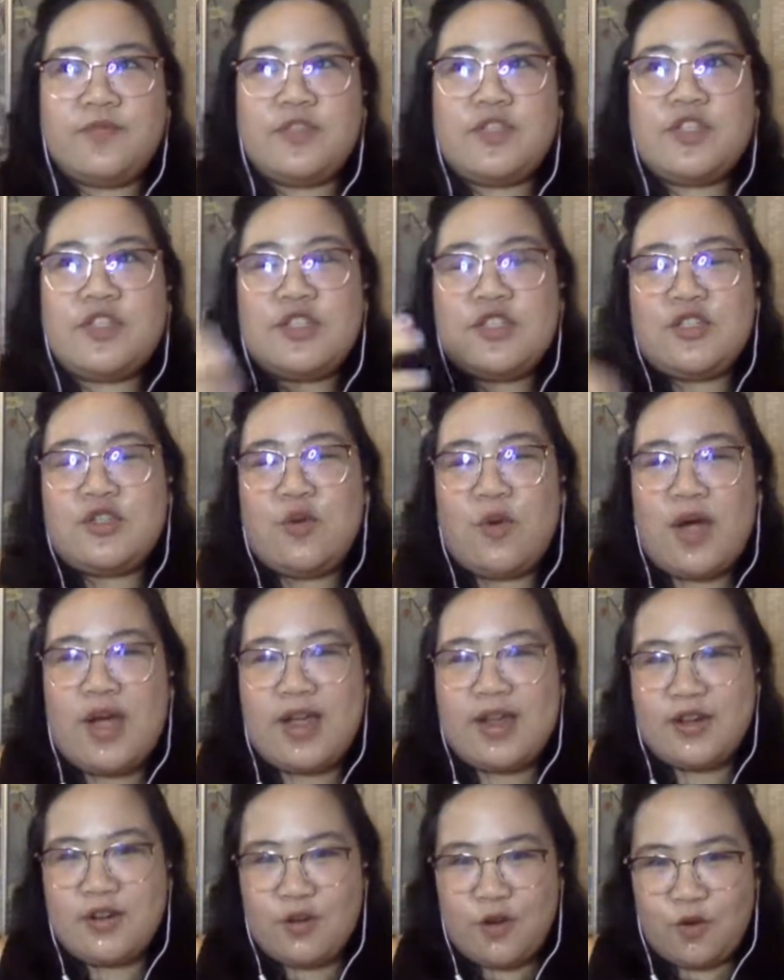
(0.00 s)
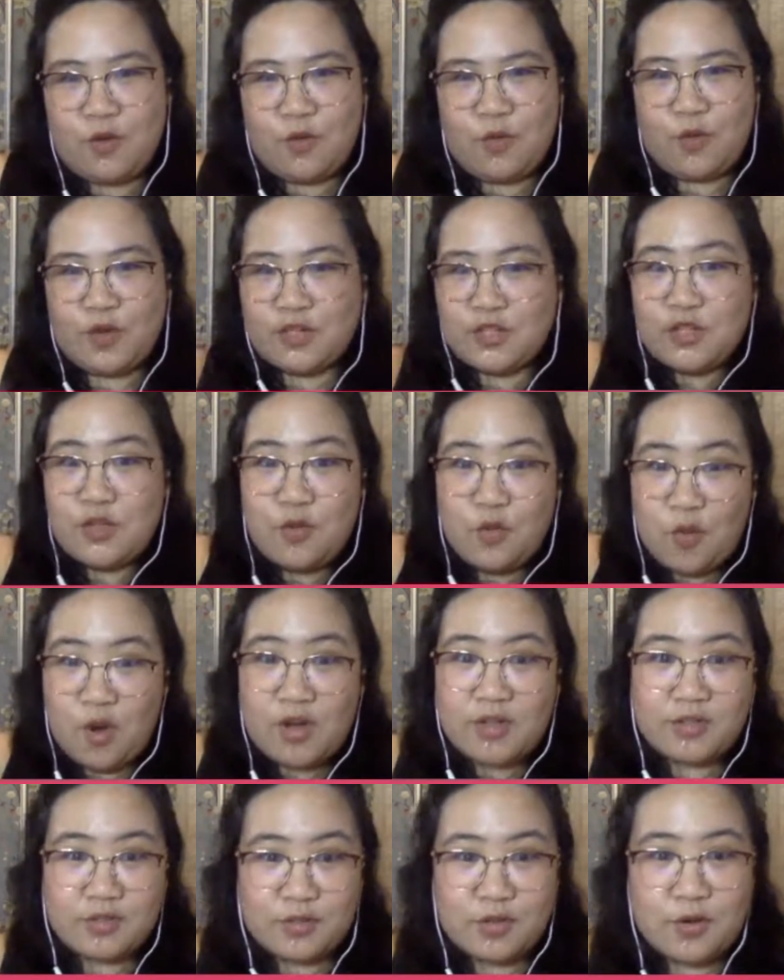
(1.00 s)
Just so I know what you
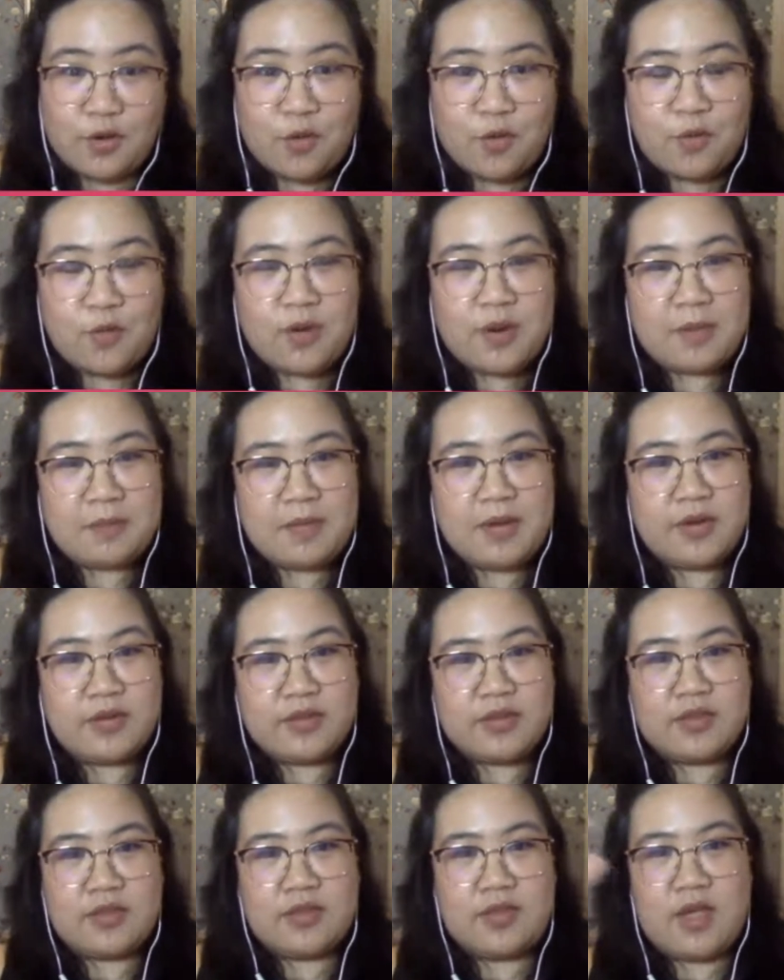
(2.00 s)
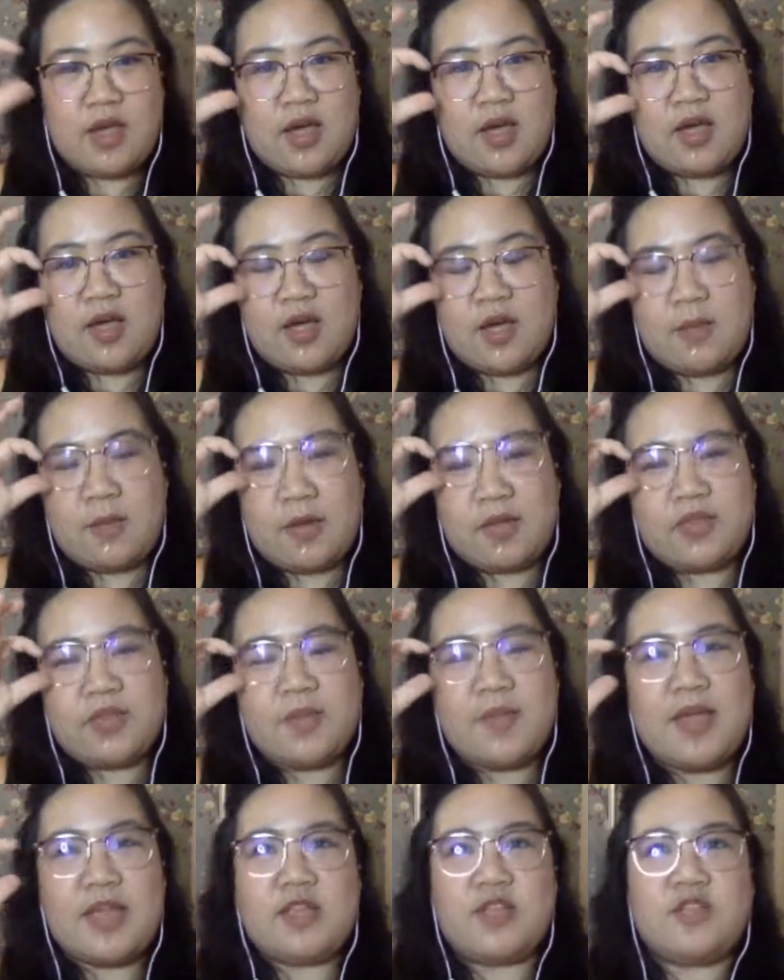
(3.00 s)
want to know about
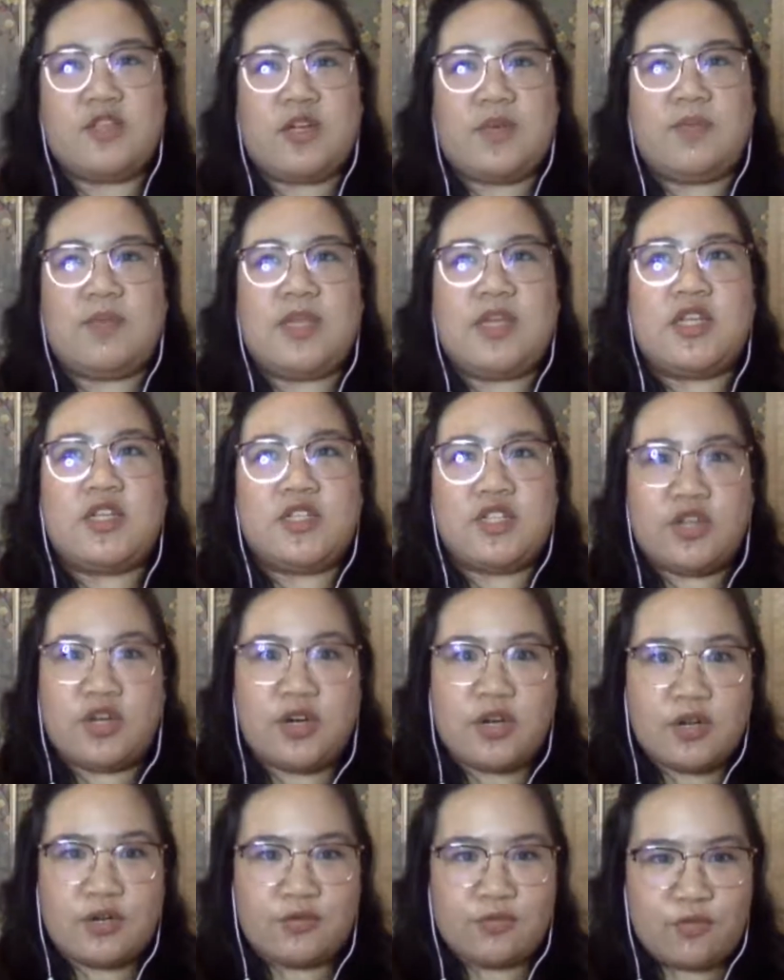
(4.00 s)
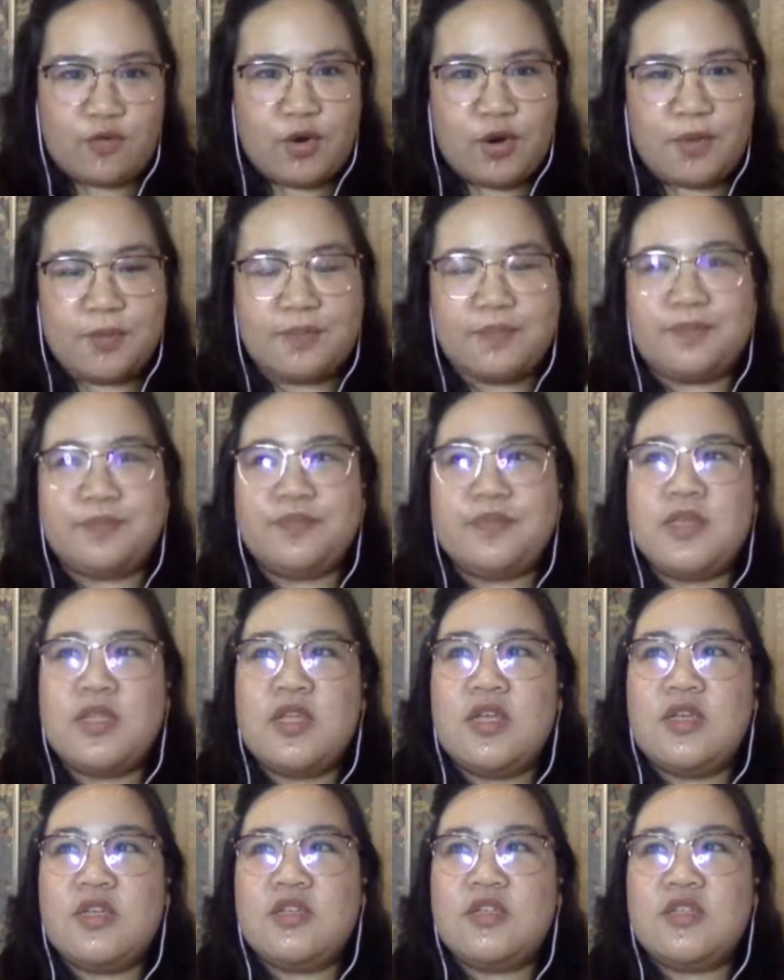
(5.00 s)
the manuscript in its current form.
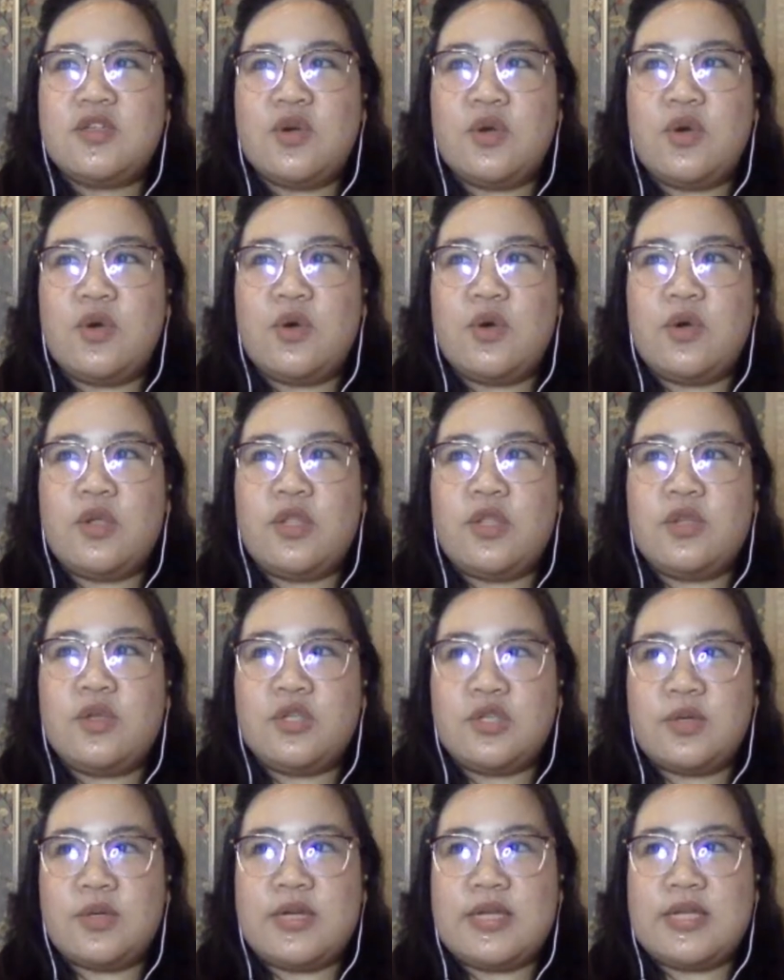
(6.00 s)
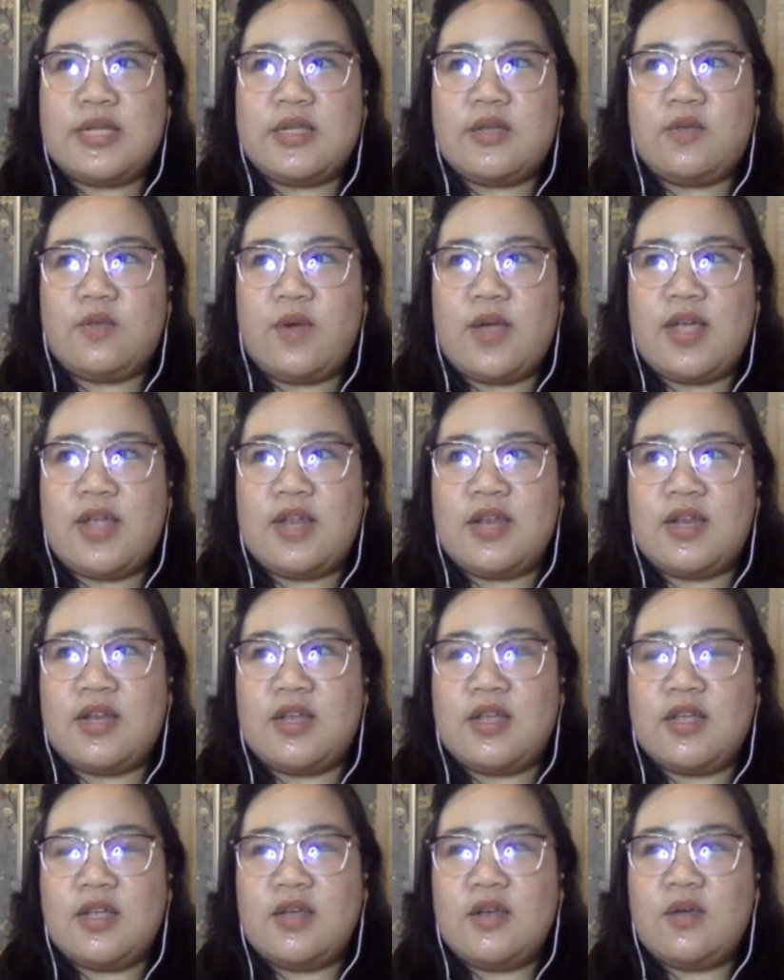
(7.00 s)
So usually when
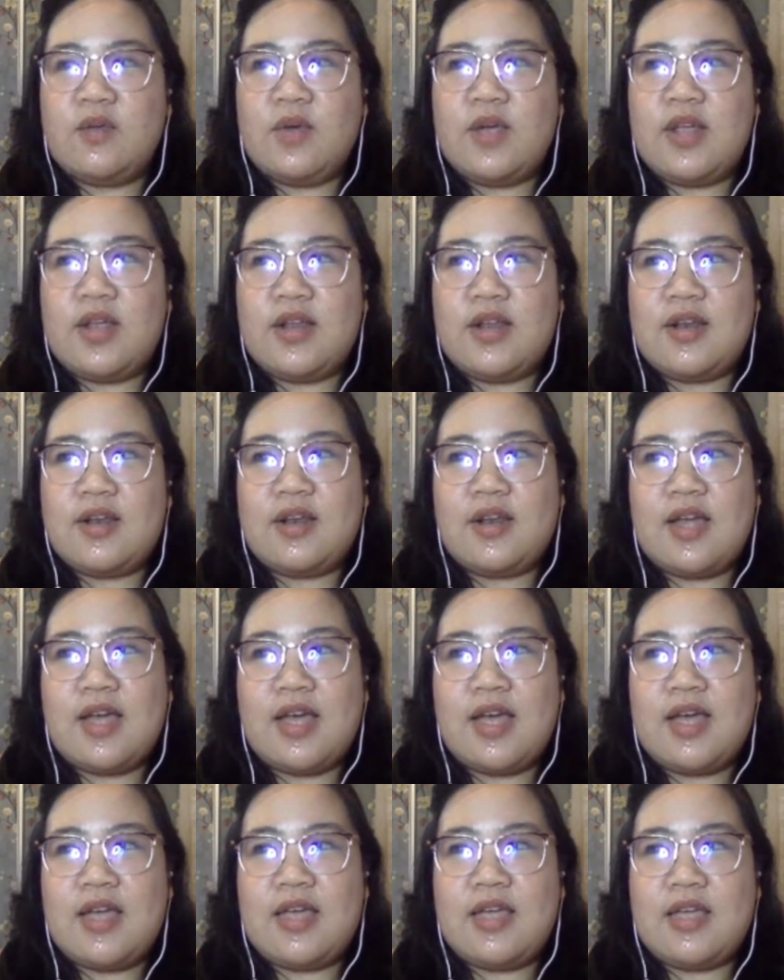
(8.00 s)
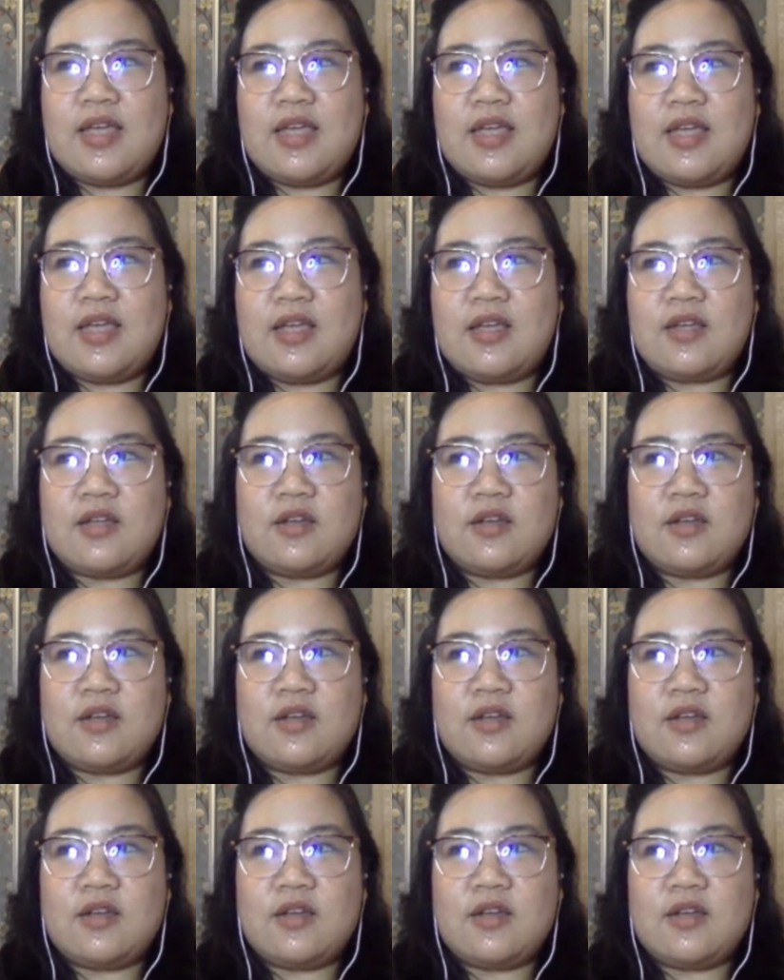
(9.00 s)
I